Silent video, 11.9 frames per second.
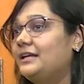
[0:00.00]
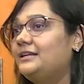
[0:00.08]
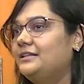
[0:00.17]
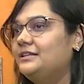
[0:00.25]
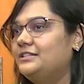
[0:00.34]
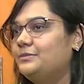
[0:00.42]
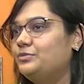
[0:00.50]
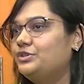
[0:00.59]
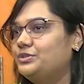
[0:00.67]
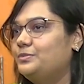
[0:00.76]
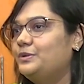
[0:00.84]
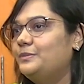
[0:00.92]
that the Jammu
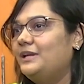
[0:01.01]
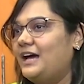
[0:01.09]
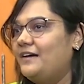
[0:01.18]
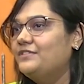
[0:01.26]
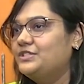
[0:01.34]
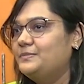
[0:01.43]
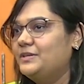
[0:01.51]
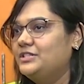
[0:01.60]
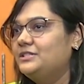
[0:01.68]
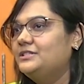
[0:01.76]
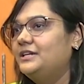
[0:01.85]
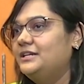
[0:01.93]
Kashmir will have a
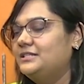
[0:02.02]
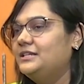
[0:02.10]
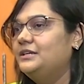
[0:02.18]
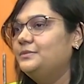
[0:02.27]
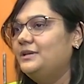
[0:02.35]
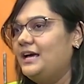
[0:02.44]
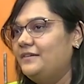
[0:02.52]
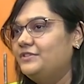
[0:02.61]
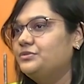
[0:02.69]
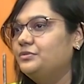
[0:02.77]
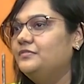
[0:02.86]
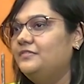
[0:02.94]
special status and it will have
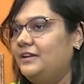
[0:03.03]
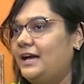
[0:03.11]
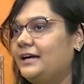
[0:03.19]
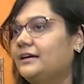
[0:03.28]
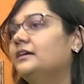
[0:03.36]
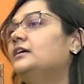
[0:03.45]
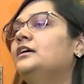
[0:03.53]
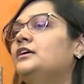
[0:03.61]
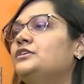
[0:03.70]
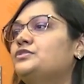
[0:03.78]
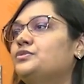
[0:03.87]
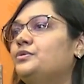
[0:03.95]
its own flag.
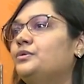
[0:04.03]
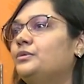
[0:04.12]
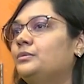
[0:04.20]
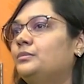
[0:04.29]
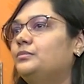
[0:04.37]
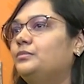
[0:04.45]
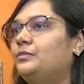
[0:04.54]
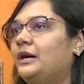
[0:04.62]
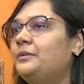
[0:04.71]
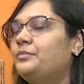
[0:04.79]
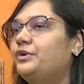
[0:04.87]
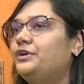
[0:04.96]
So
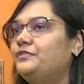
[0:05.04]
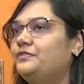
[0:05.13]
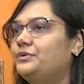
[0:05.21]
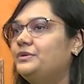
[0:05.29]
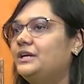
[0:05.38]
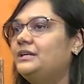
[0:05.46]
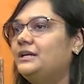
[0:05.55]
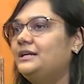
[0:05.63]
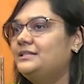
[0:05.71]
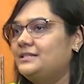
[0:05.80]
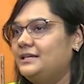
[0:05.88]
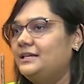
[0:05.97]
one point of view that
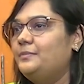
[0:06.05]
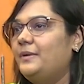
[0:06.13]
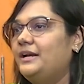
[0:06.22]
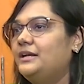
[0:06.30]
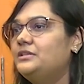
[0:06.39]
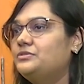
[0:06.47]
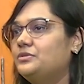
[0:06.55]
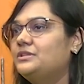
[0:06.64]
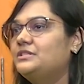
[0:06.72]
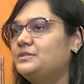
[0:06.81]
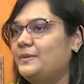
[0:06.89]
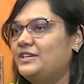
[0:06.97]
its independence or
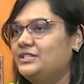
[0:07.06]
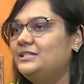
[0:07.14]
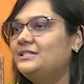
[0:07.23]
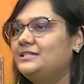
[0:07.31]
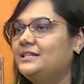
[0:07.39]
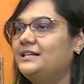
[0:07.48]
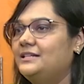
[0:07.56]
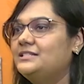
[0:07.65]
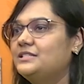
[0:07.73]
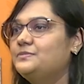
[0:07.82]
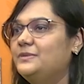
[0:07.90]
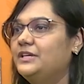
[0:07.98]
its special
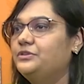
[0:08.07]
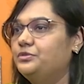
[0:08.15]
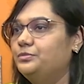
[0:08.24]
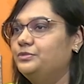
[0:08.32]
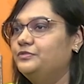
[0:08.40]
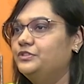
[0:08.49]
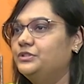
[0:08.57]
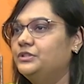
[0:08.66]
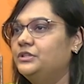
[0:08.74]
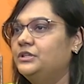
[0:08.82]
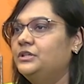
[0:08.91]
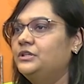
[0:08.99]
status is being removed.
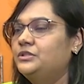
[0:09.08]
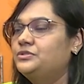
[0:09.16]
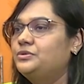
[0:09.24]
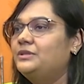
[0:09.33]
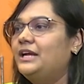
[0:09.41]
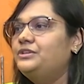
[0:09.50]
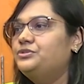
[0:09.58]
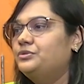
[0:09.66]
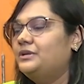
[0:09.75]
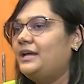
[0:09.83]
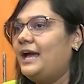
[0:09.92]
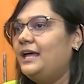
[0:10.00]
So that
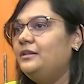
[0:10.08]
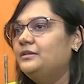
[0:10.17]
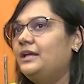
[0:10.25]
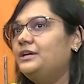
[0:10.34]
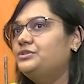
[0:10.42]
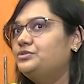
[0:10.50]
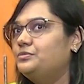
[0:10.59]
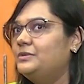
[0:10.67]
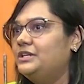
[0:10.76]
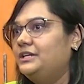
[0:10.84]
should be